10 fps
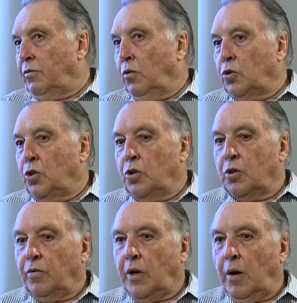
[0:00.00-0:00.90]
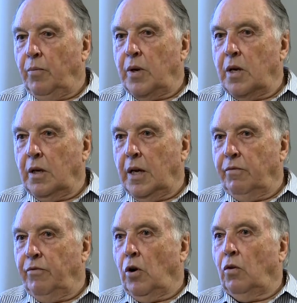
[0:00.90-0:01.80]
fortunes of the company and
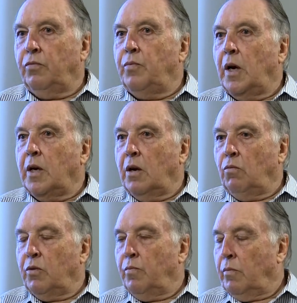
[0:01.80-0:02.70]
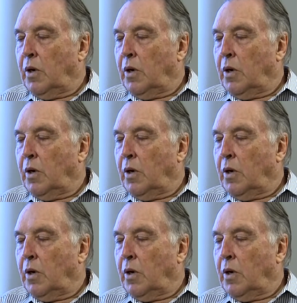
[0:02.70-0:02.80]
get involved again with